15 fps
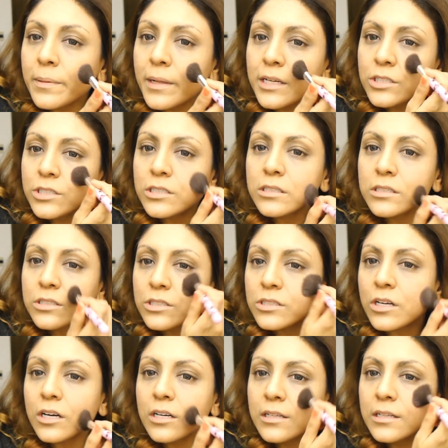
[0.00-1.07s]
blushes
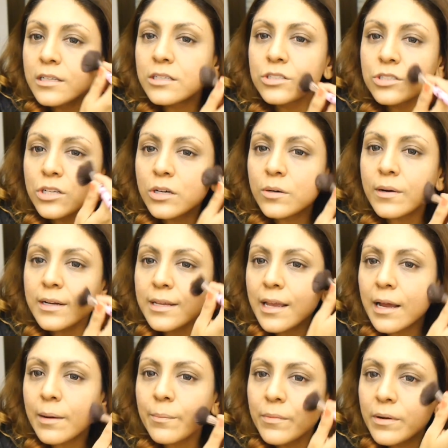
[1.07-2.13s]
just hardly show on
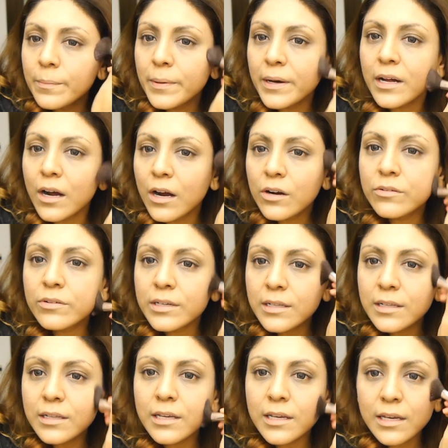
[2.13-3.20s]
camera, but are
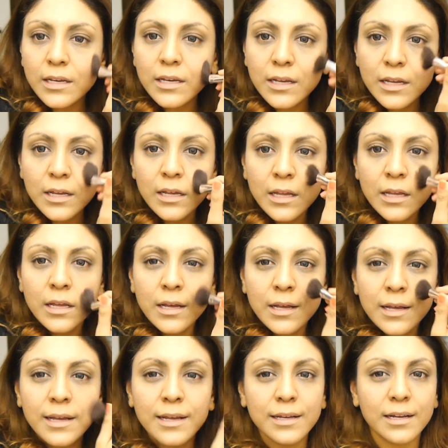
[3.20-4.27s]
really
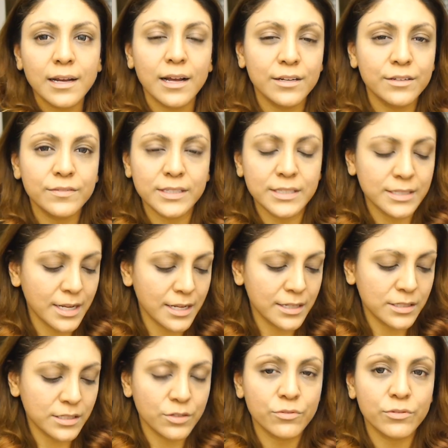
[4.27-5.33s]
kind of
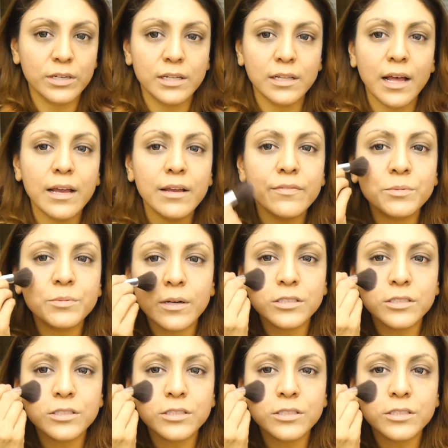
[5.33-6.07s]
intense in real life.